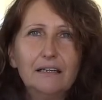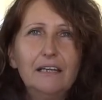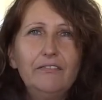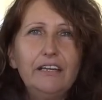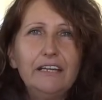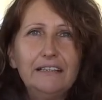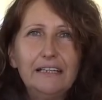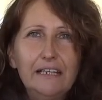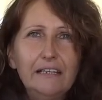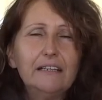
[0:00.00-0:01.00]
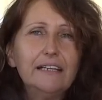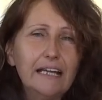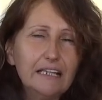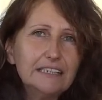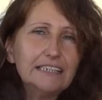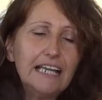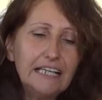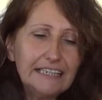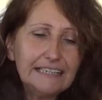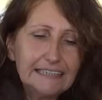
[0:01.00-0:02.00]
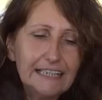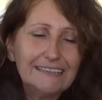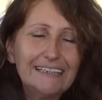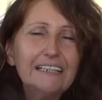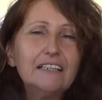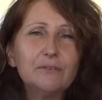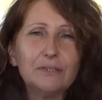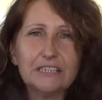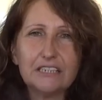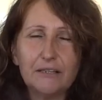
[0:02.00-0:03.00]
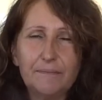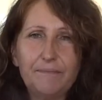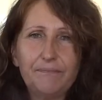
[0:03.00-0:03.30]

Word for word: giving an inner realization, as I said, inner wisdom.